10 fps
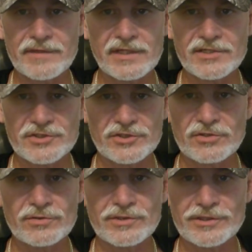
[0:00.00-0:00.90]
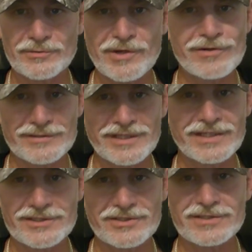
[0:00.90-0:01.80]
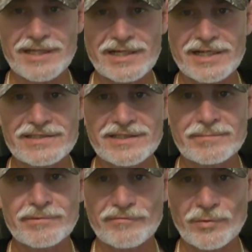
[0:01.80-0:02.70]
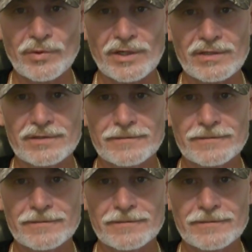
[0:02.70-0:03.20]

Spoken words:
things and you're doing the wrong things, just like I said before,